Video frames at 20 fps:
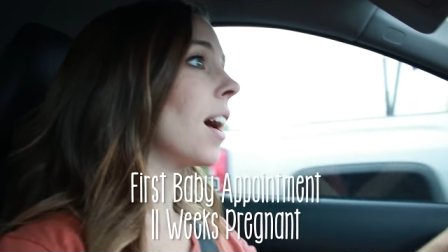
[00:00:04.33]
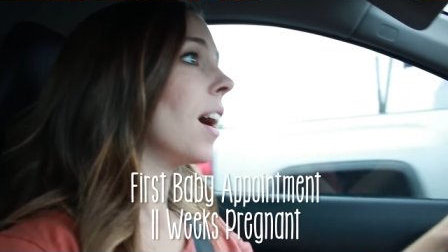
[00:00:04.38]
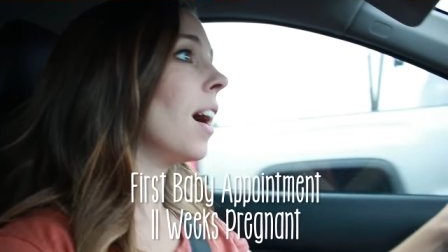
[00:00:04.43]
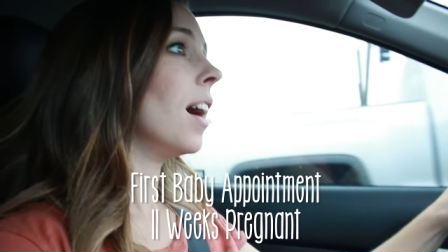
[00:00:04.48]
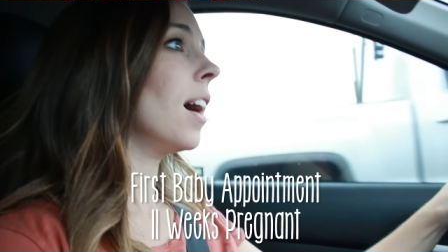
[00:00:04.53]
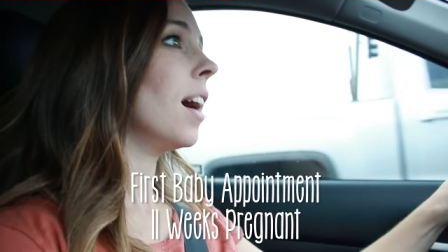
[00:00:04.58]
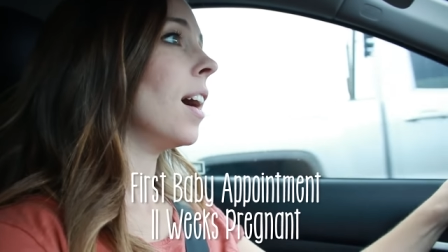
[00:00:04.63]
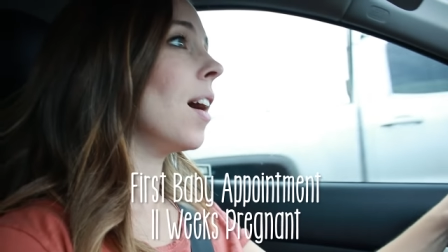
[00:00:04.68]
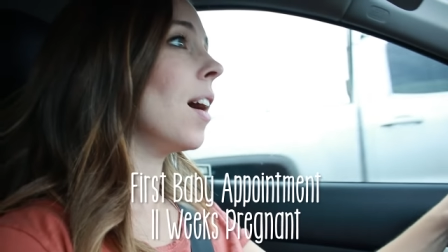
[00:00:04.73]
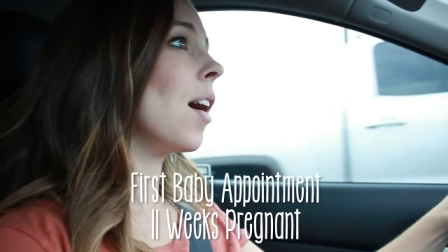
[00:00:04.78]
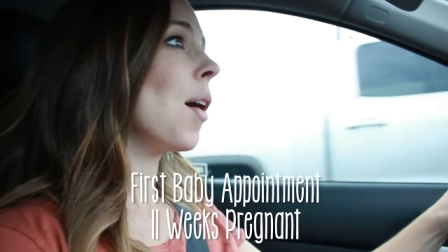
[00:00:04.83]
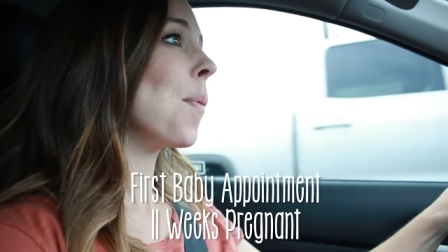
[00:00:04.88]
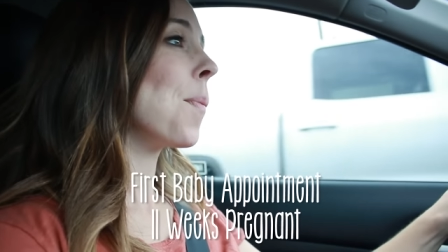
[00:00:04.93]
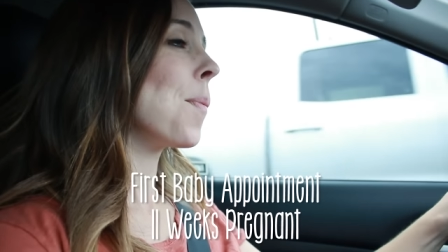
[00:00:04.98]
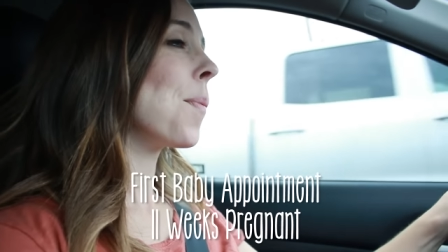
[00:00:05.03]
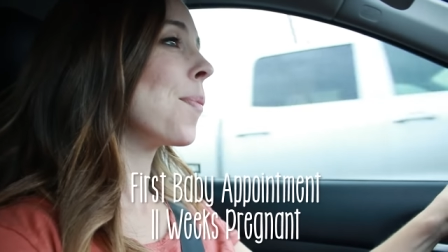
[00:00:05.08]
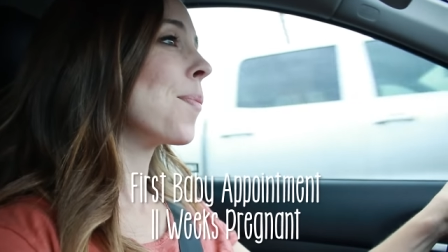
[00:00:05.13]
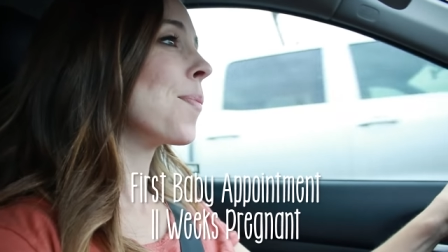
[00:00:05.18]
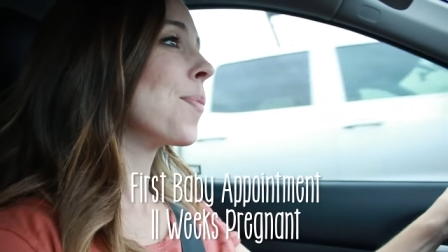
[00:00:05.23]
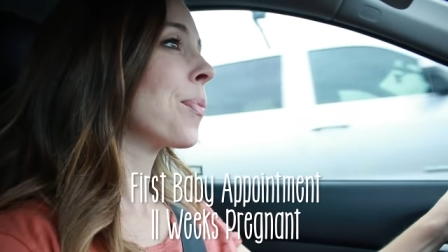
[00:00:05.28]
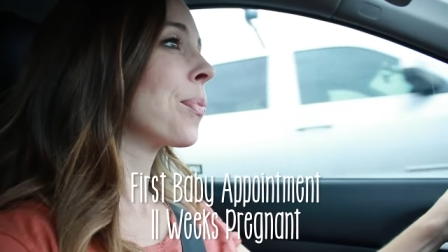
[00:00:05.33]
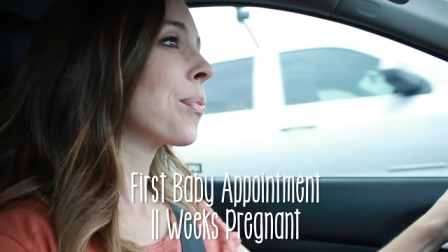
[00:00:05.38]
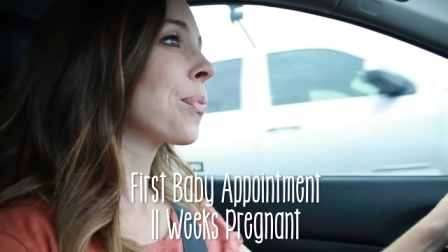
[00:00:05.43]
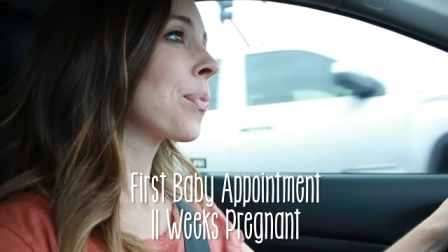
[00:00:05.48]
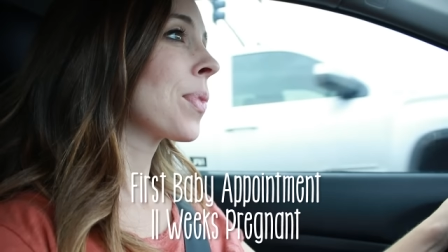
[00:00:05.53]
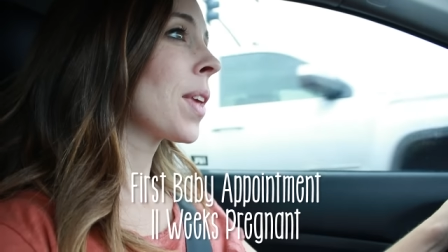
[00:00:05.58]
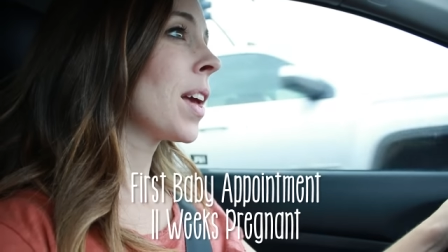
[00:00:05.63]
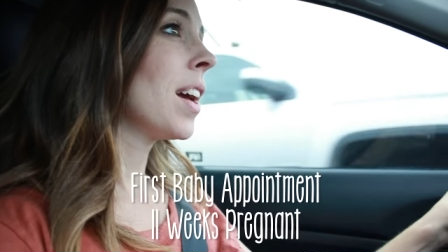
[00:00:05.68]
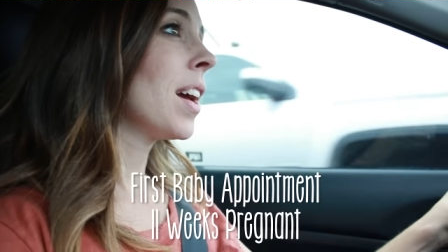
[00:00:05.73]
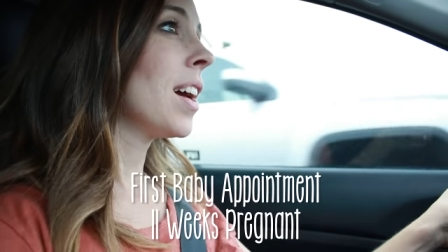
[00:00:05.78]

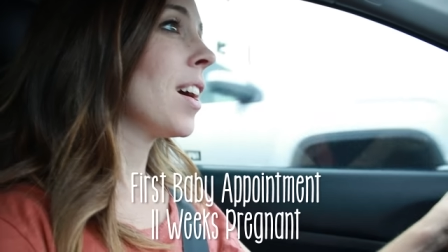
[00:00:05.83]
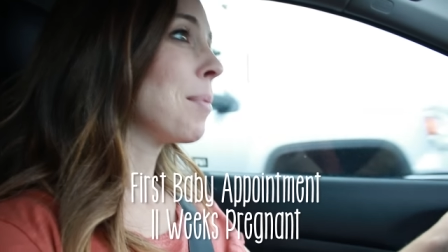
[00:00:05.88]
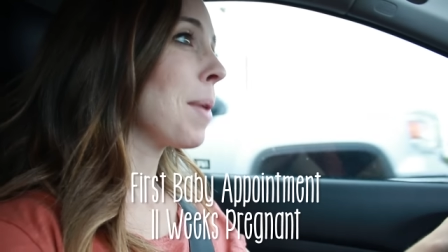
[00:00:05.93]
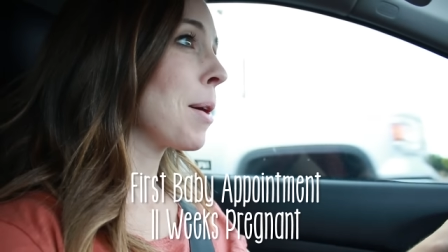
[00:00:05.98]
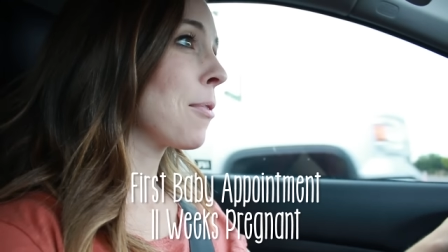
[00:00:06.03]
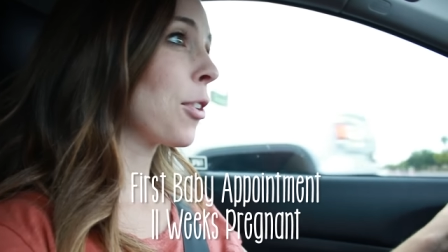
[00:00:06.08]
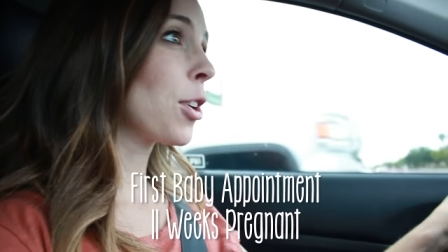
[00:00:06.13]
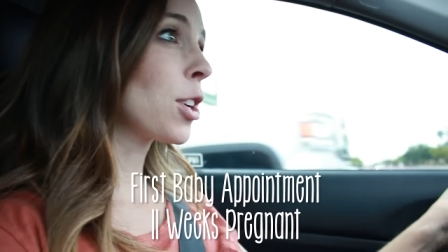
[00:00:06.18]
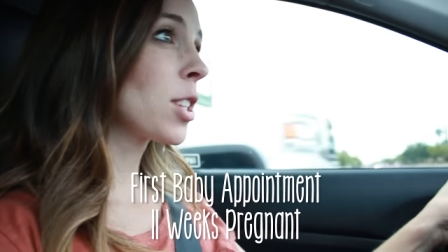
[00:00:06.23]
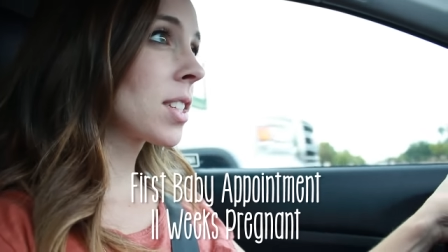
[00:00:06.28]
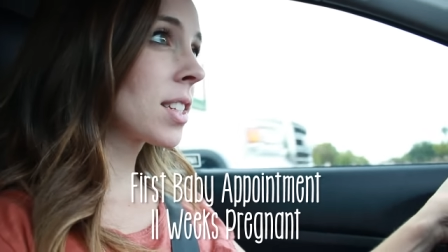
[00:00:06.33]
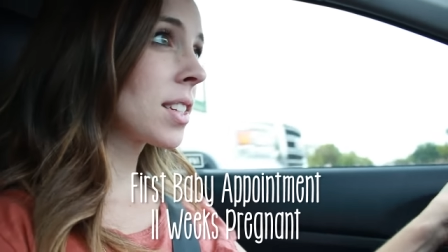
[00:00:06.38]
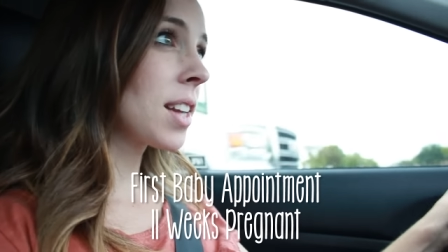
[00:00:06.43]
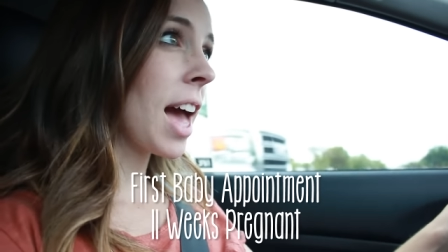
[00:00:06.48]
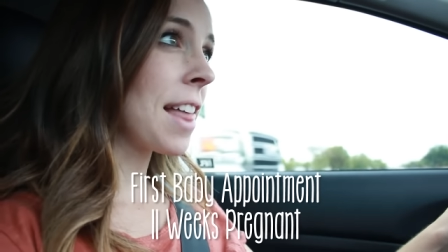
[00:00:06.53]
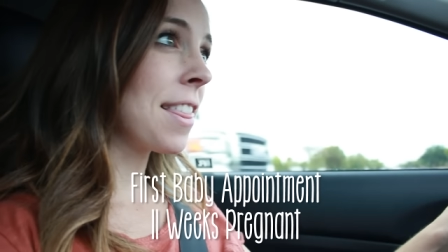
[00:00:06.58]
My first,